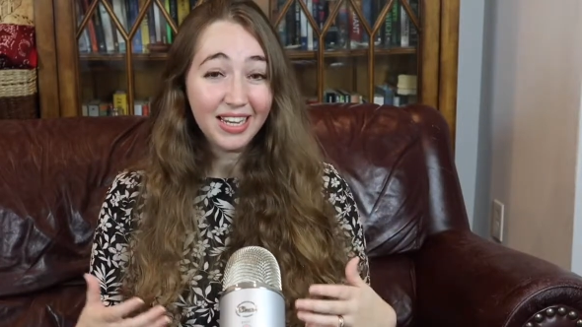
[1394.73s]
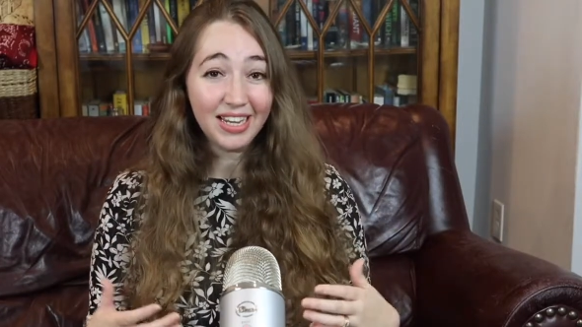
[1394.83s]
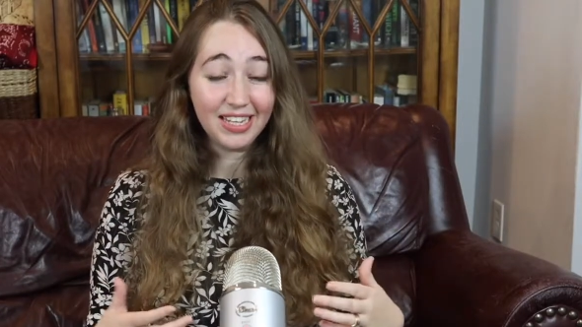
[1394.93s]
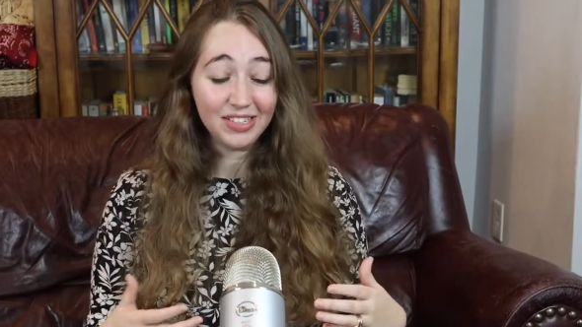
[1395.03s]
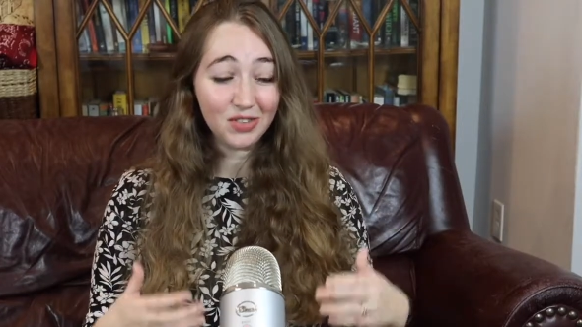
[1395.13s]

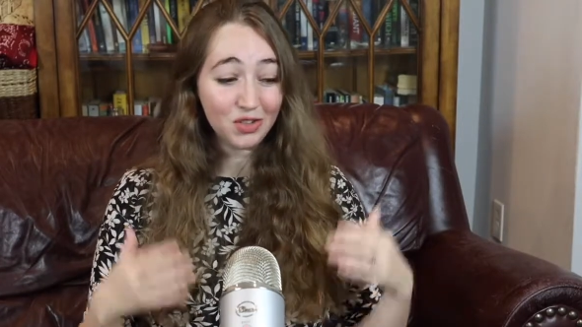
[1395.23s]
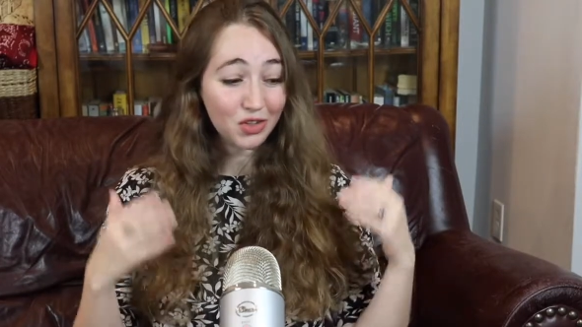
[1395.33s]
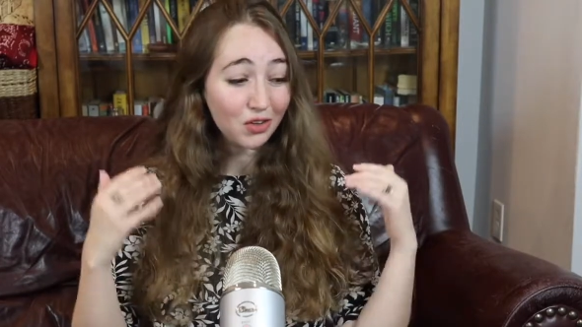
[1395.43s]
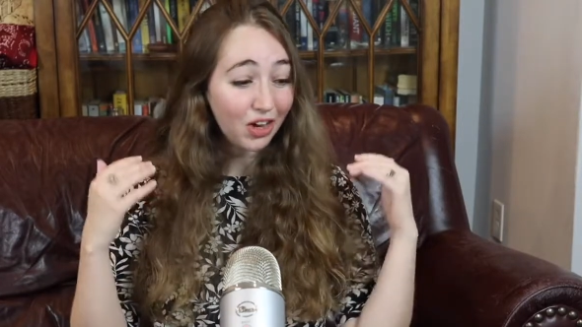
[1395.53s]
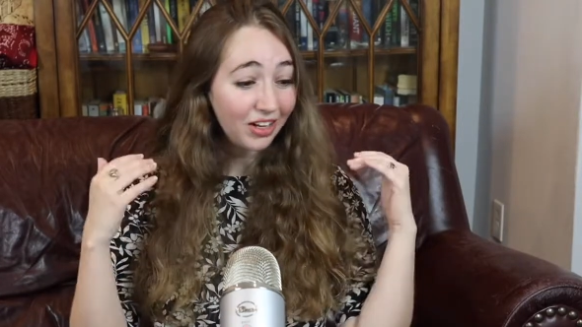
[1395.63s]
is
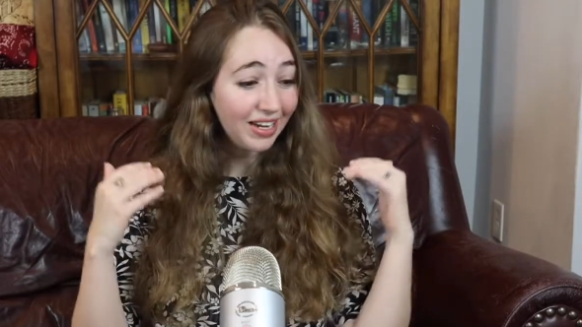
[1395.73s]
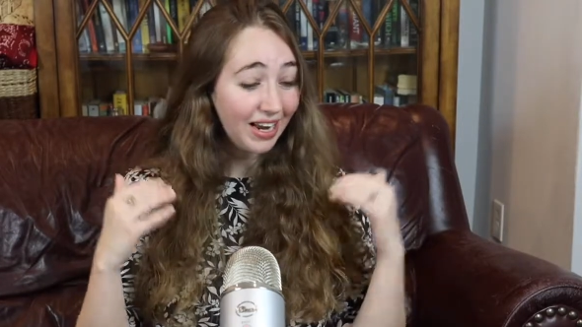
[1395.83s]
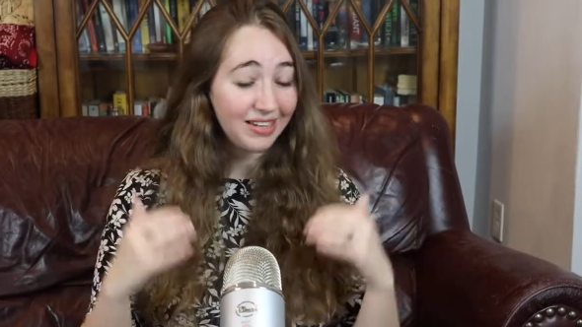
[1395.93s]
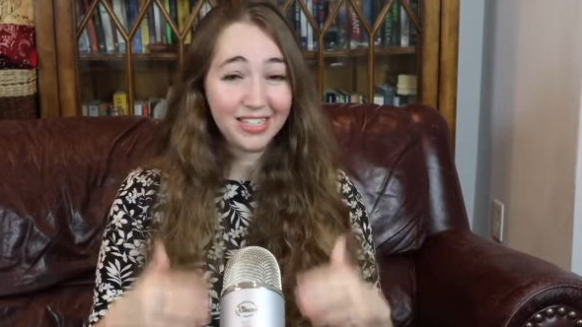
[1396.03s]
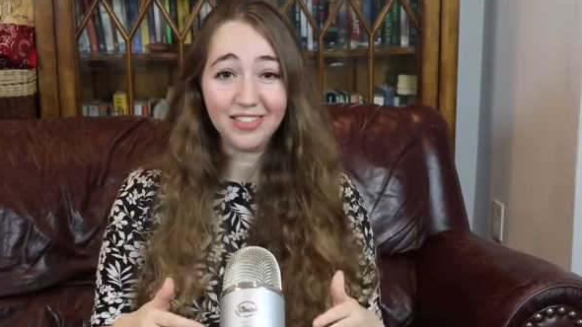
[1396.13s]
turn on
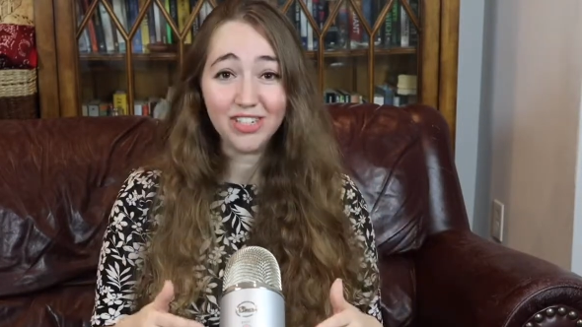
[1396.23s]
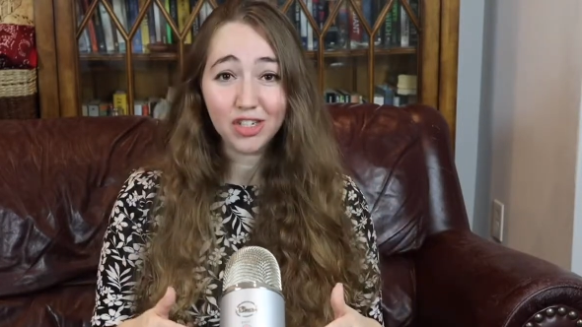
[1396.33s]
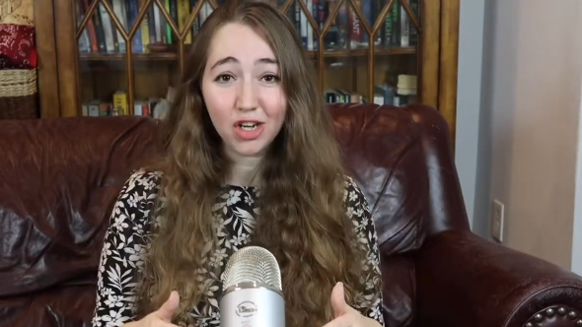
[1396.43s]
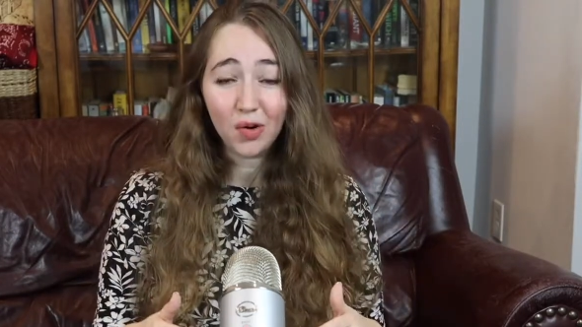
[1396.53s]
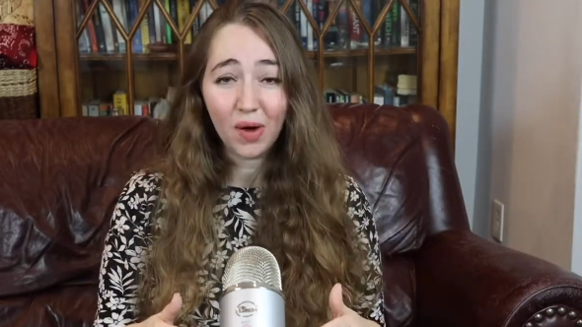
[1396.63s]
a TV
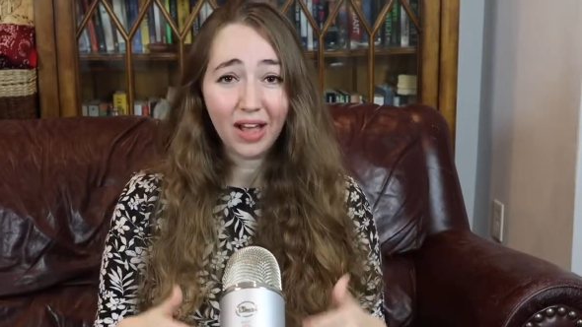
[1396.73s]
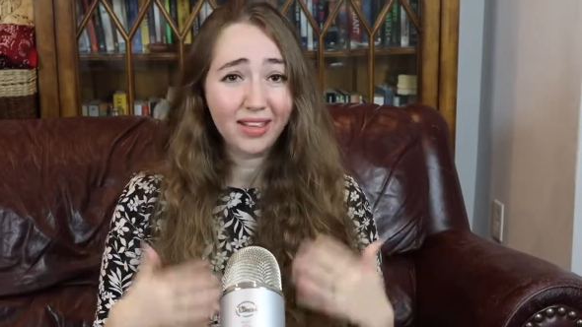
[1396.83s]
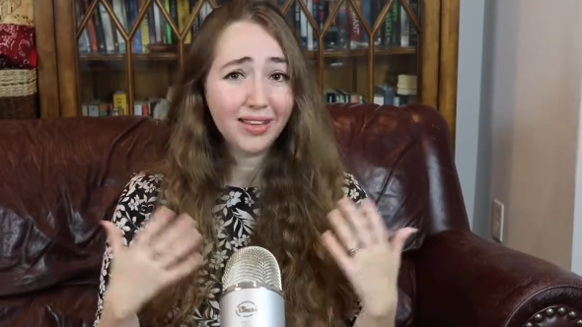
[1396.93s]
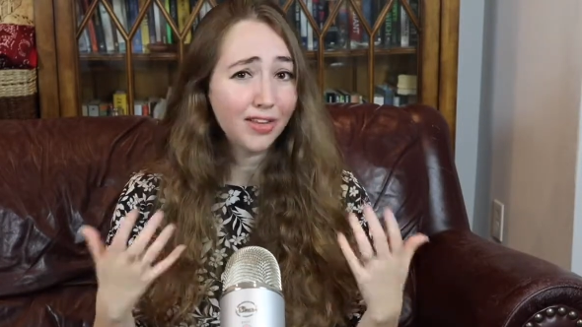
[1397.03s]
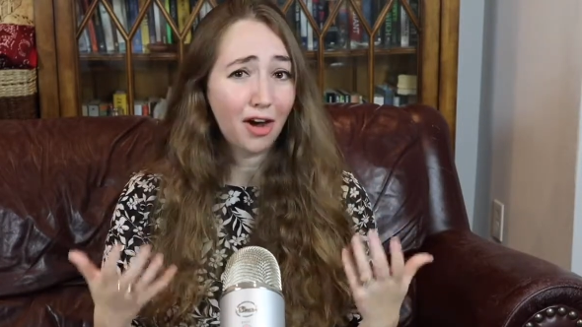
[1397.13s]
show. I
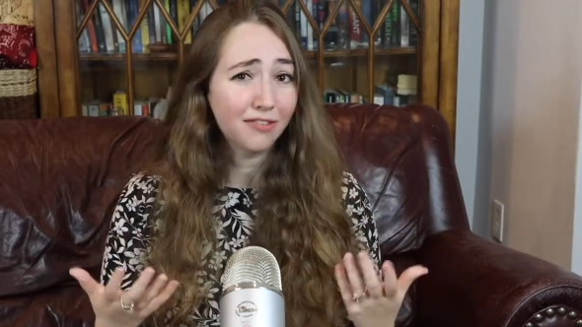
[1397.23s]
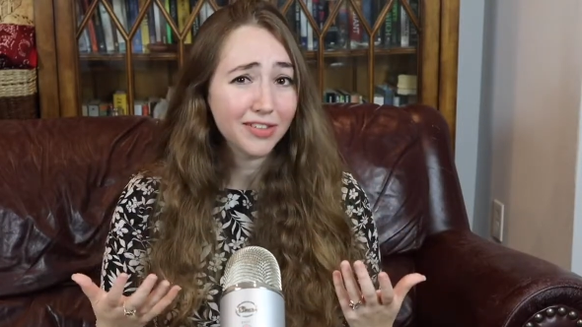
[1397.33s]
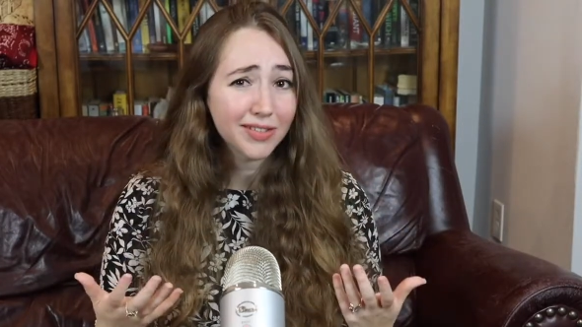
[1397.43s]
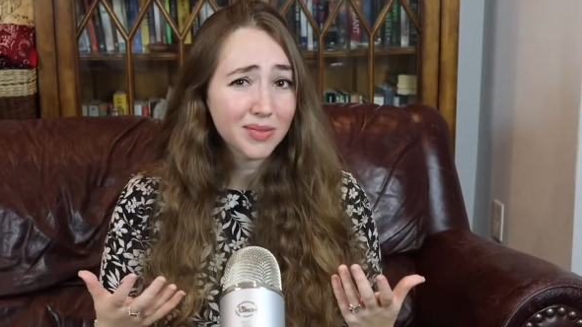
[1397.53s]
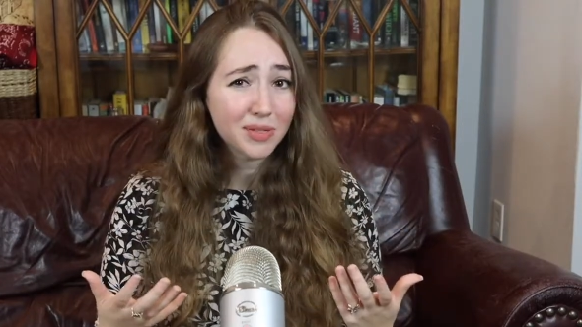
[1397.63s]
like The
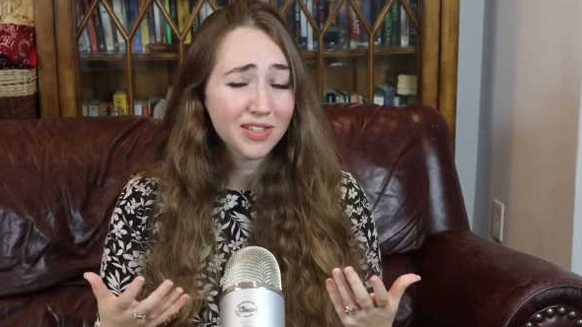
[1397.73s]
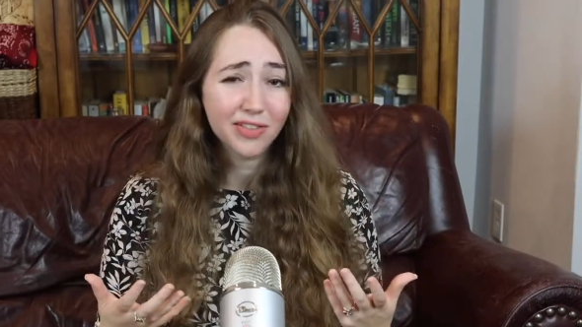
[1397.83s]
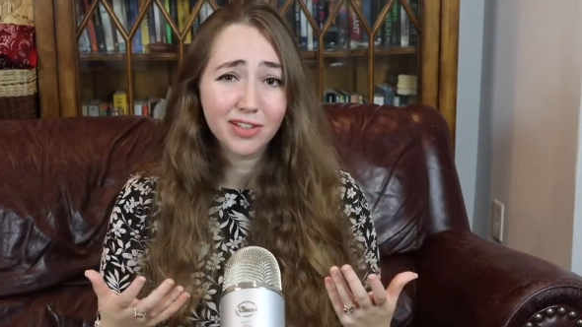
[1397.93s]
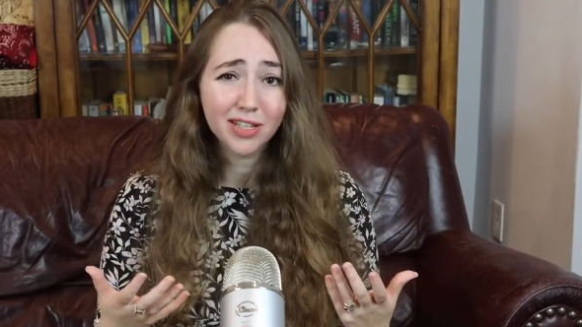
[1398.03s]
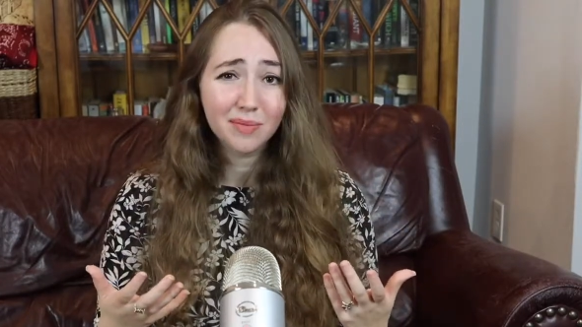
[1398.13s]
Office
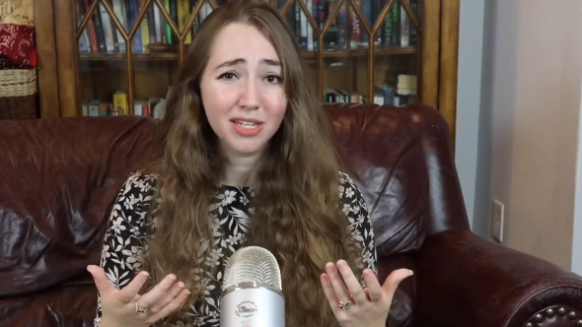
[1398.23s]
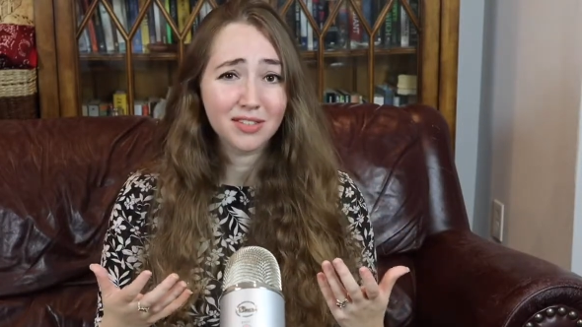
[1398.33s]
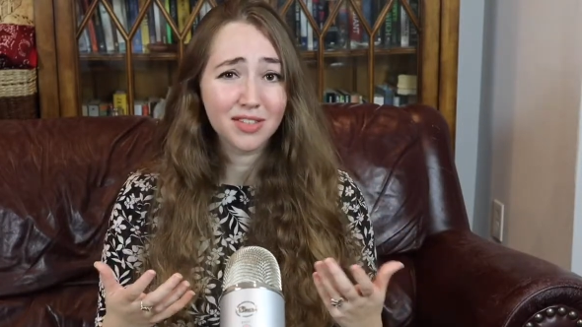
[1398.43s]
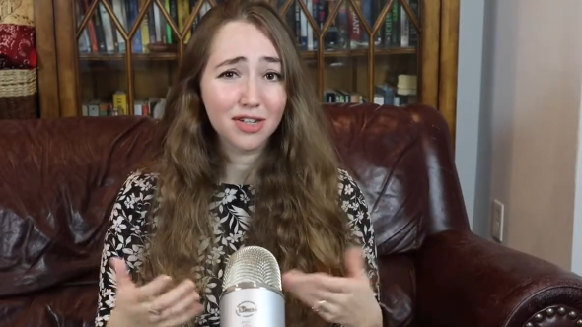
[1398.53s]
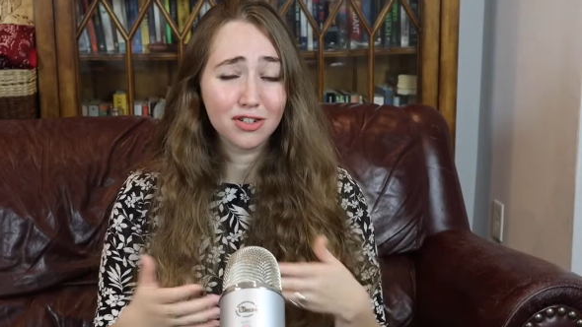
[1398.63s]
specifically
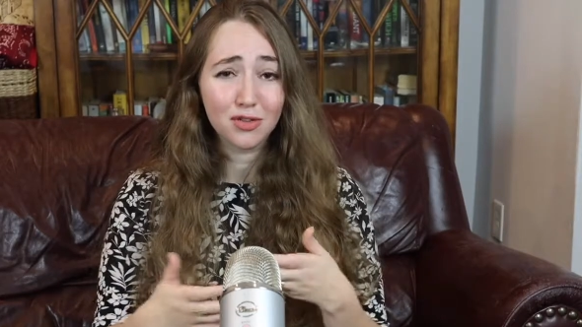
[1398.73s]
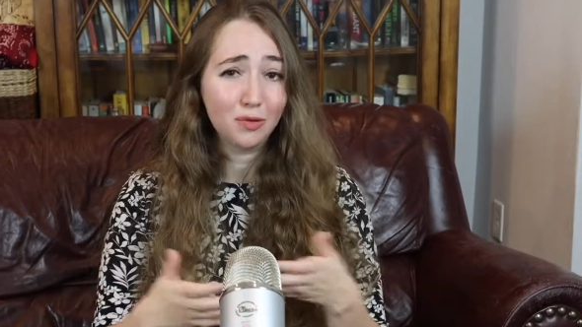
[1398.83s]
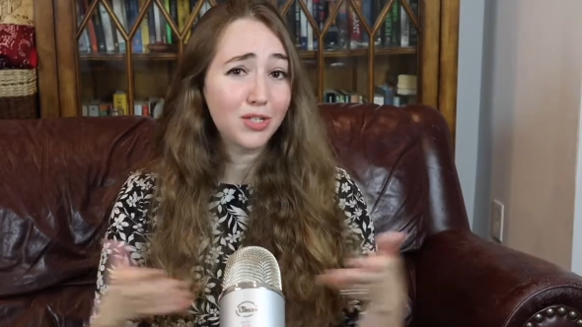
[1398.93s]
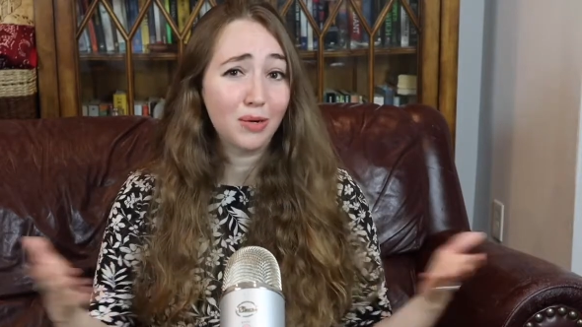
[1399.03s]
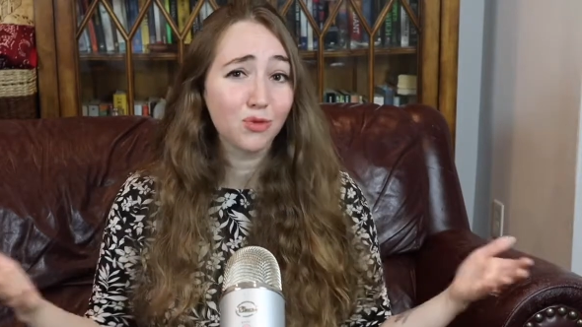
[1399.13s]
because there is no
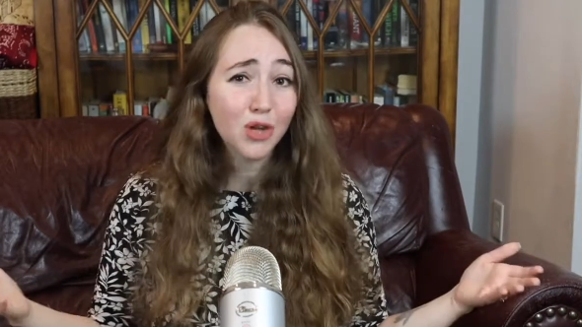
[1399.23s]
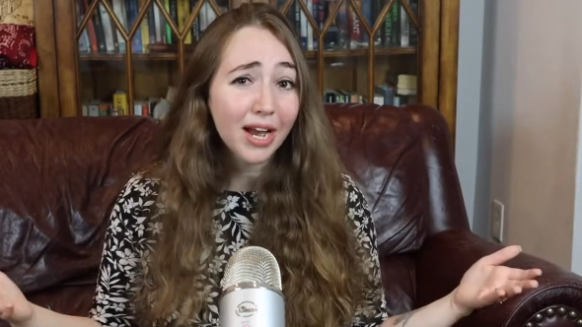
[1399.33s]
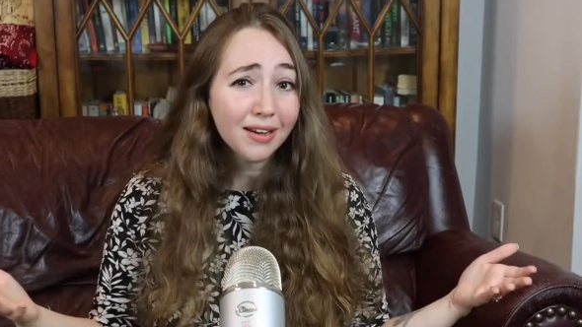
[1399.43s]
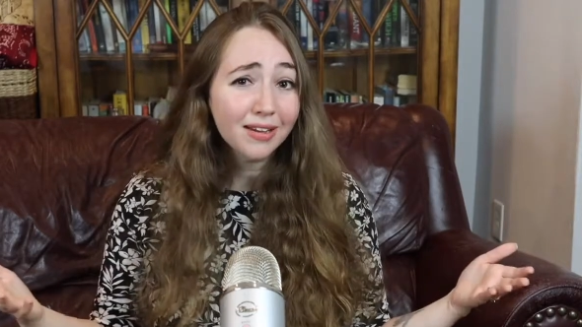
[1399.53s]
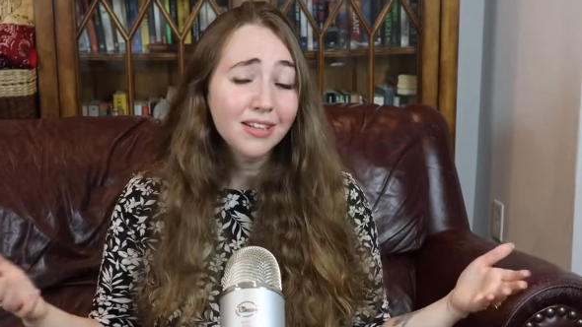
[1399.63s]
soundtrack.